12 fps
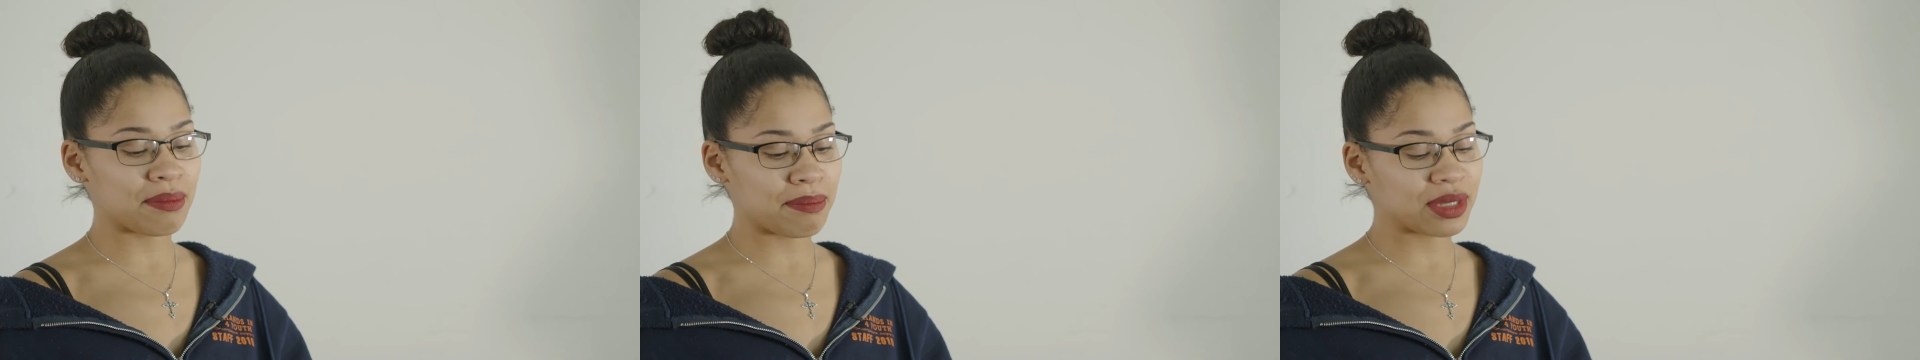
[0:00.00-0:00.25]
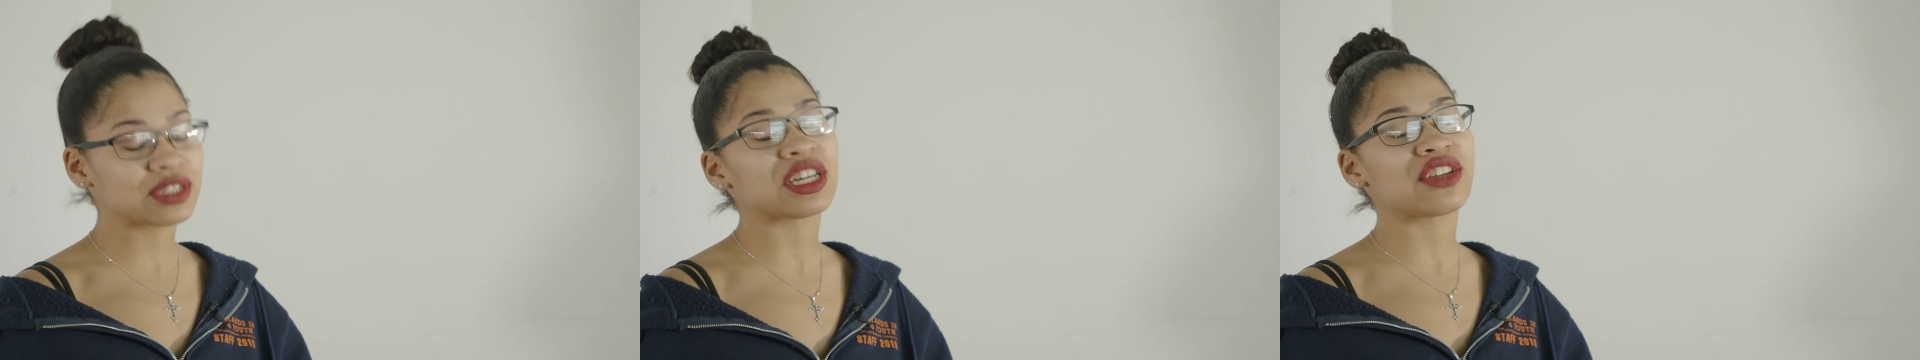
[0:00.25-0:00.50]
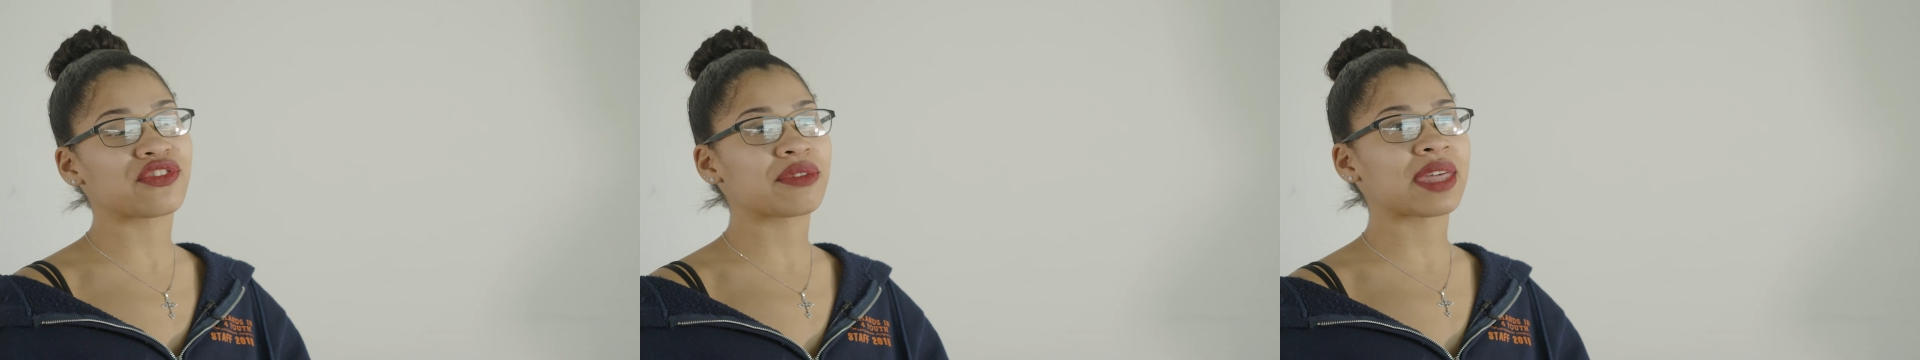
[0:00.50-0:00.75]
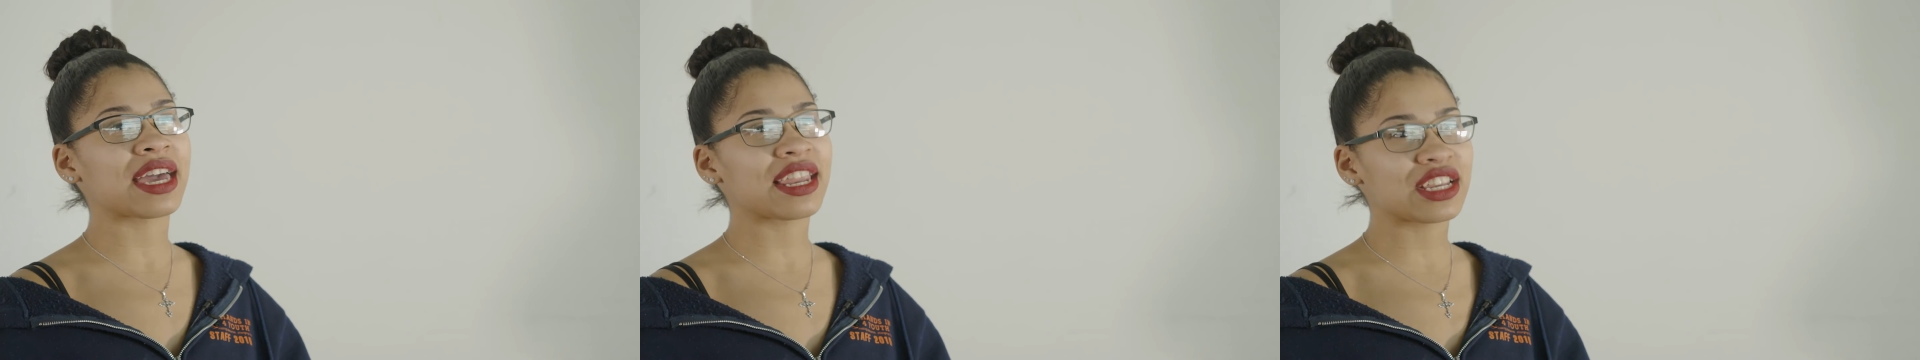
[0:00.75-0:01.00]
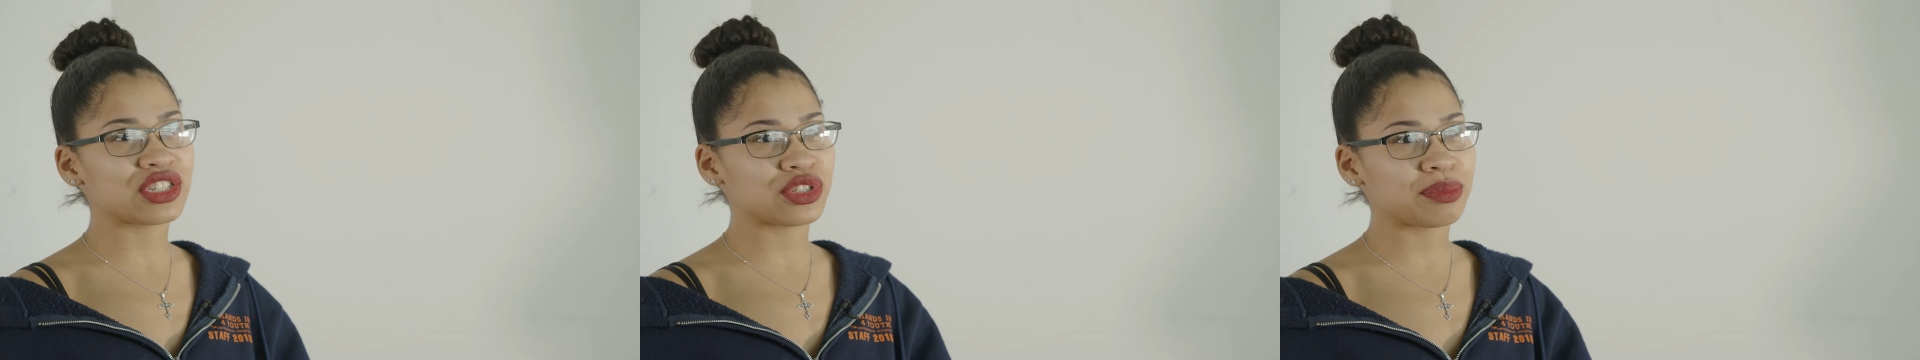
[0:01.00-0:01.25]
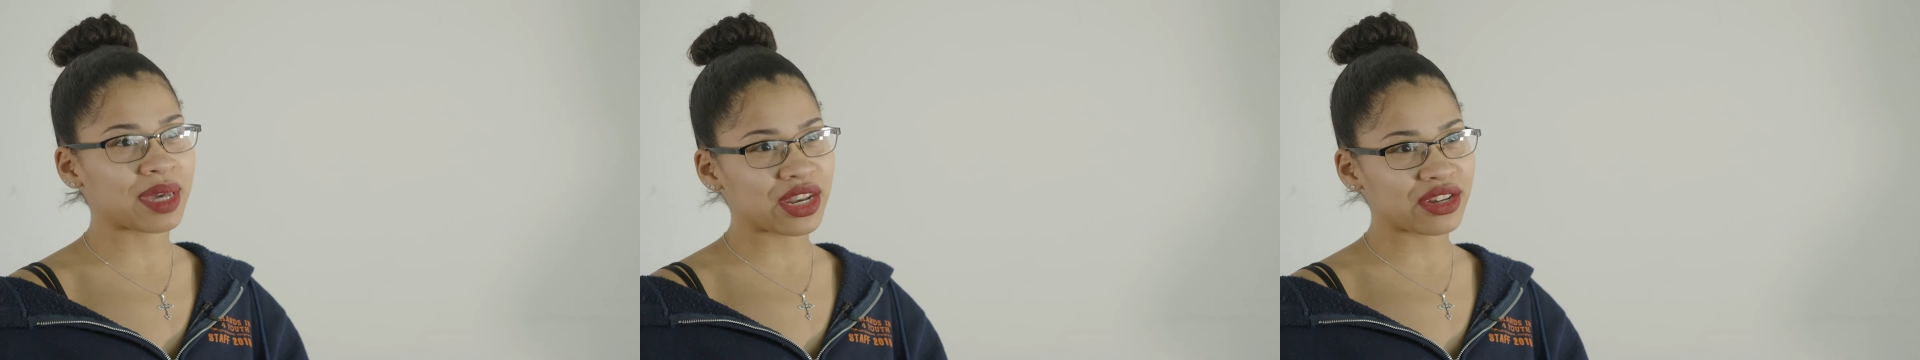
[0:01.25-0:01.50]
build on from that and do
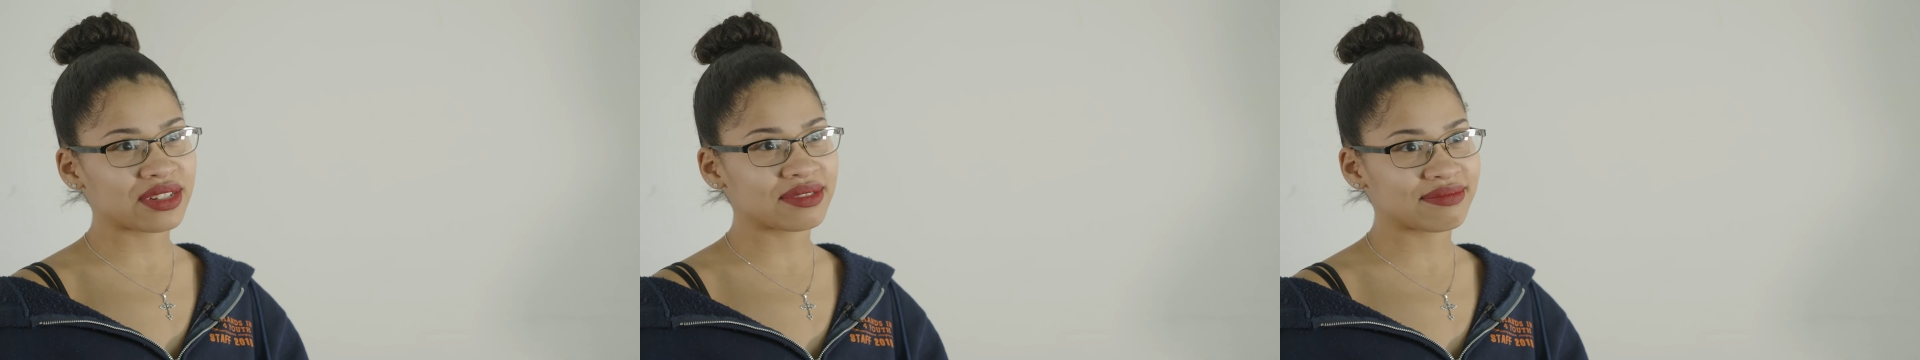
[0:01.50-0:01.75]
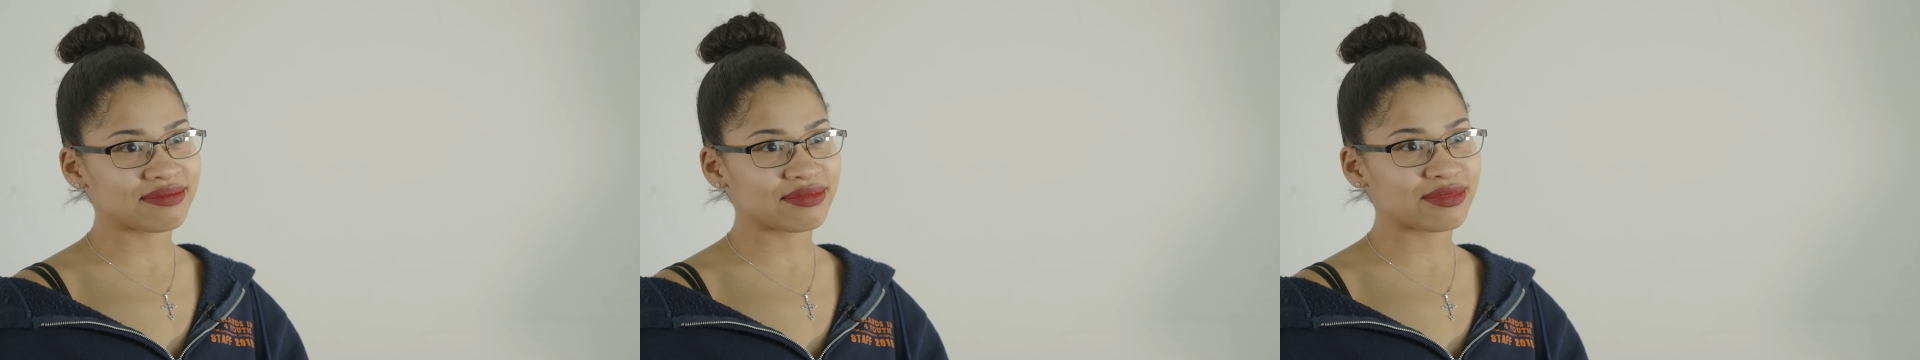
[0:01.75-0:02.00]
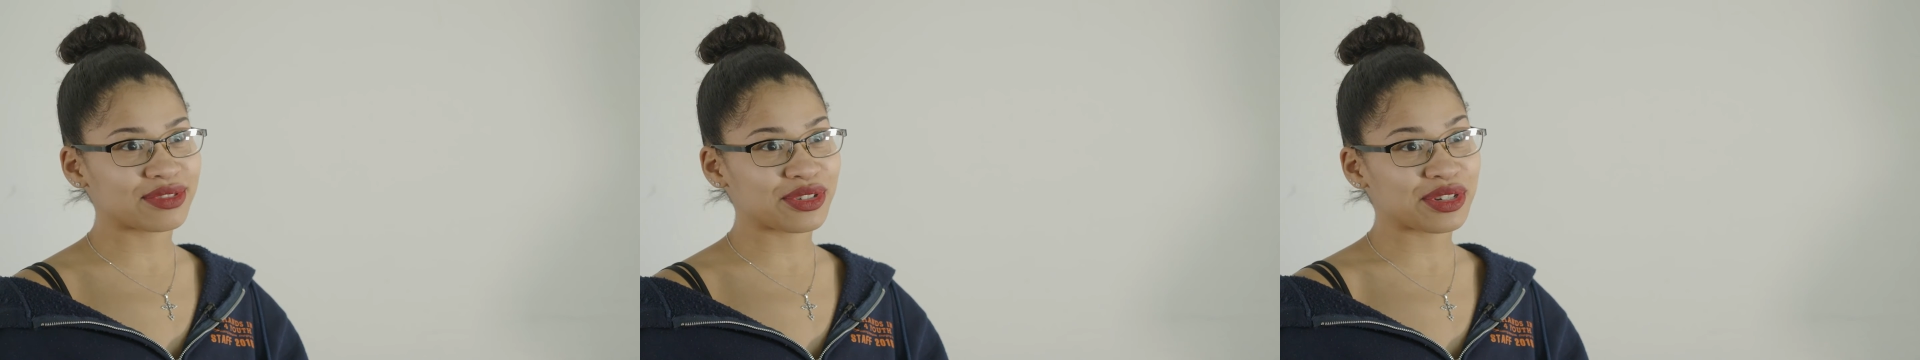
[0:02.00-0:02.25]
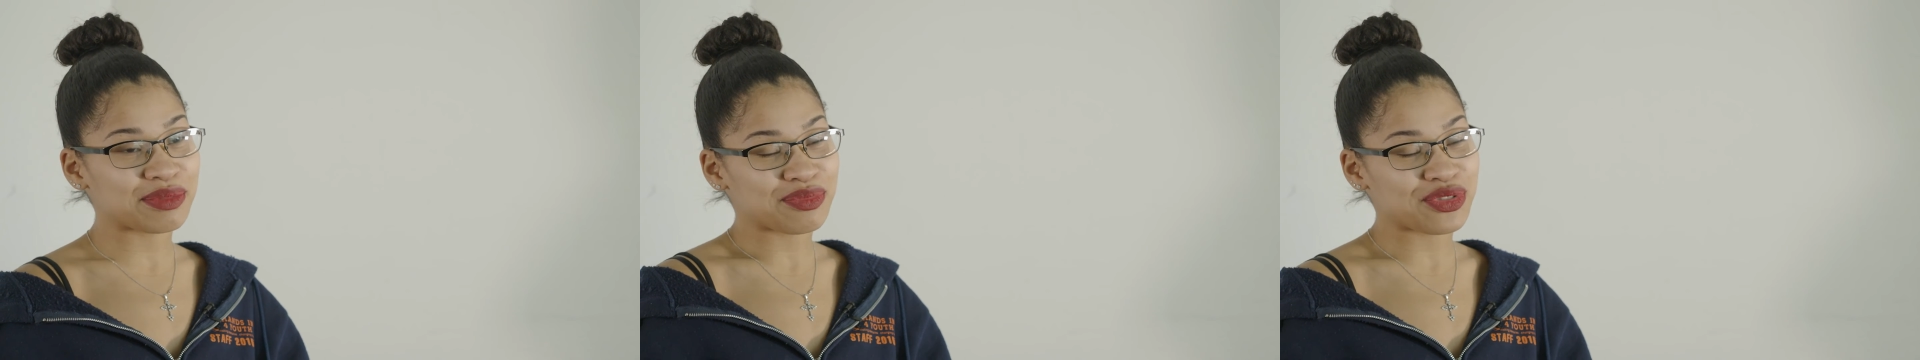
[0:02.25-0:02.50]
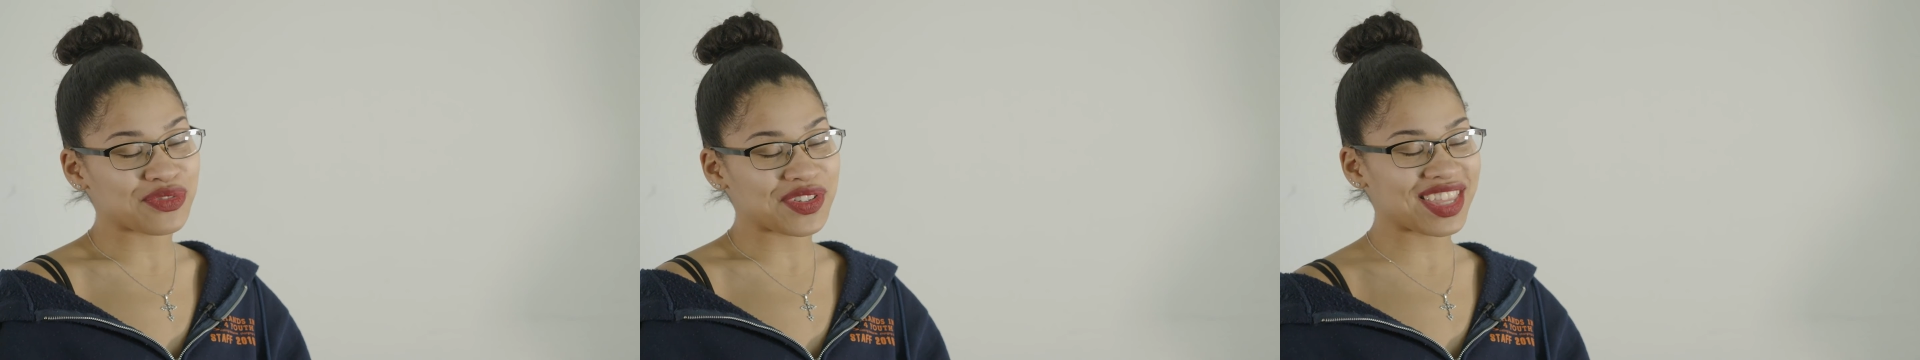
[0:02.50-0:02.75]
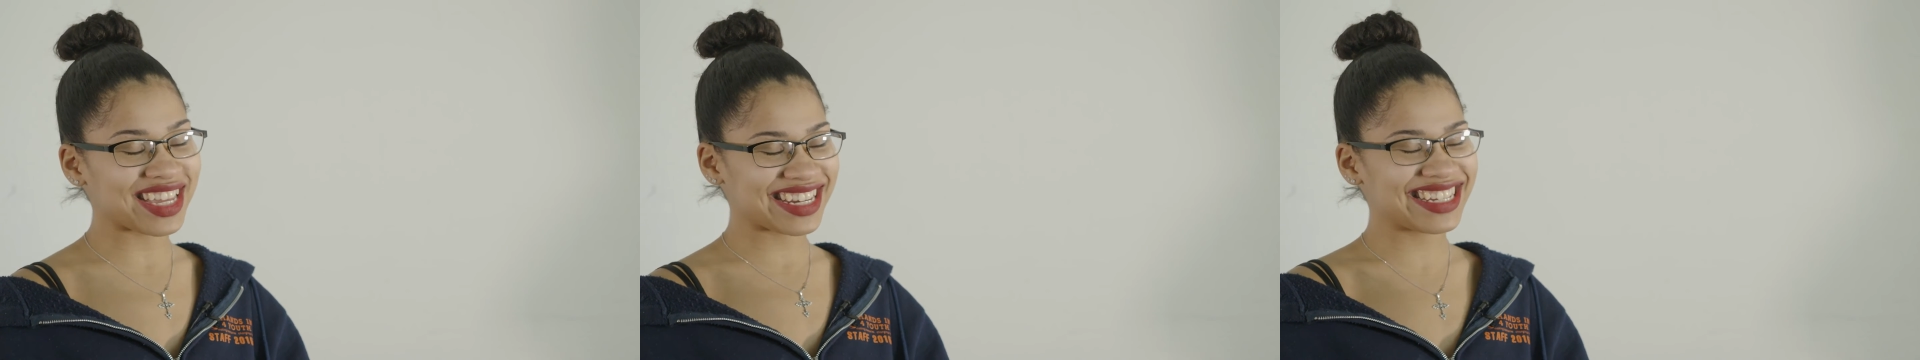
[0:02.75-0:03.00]
better or improve on
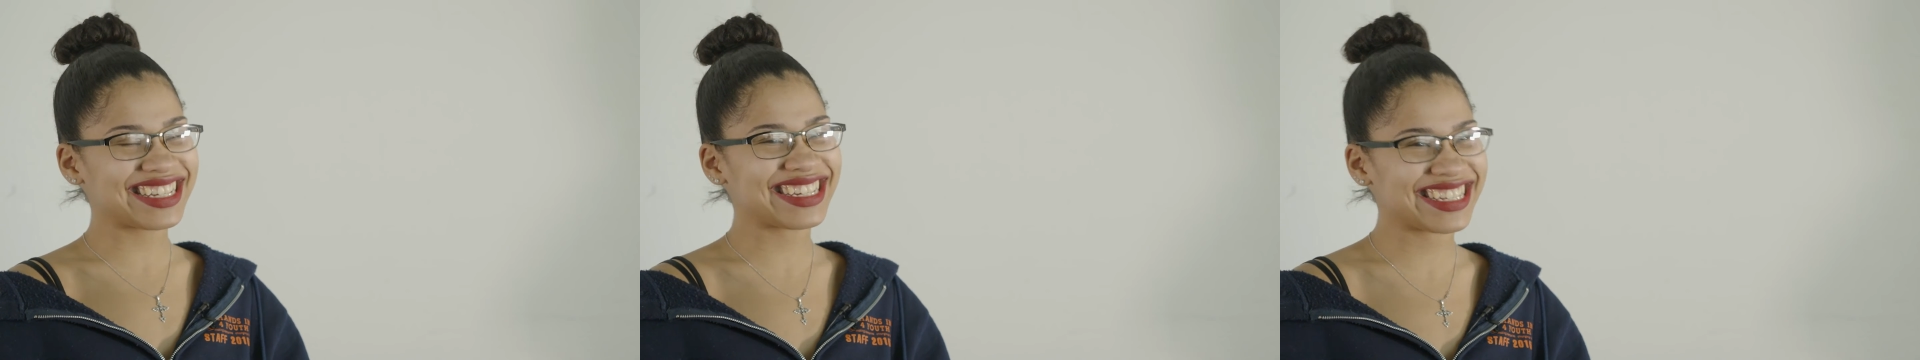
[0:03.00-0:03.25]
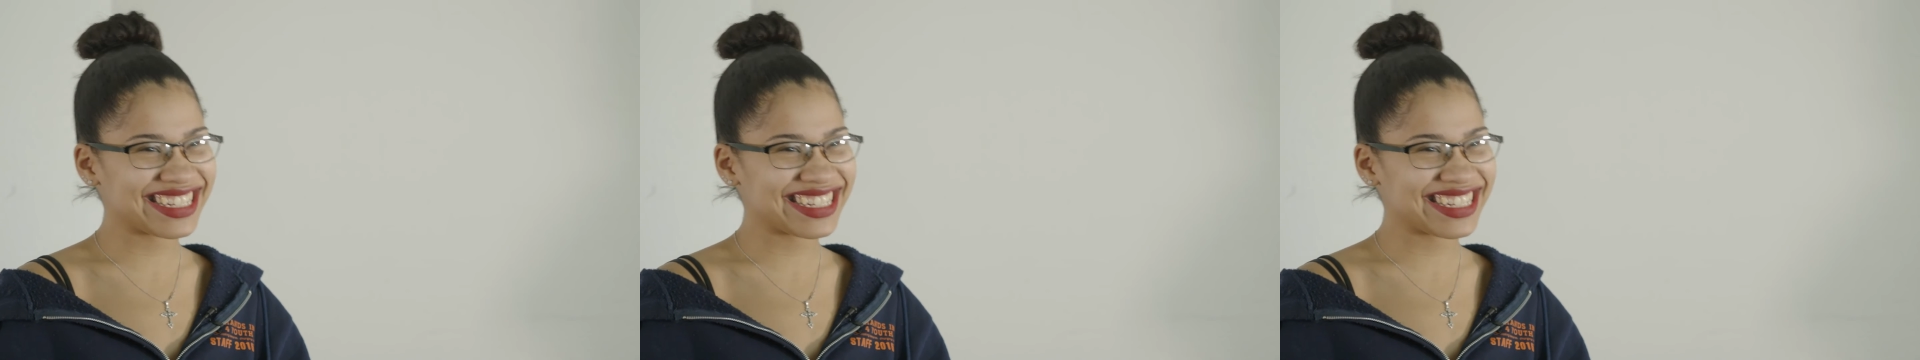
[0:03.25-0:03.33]
that.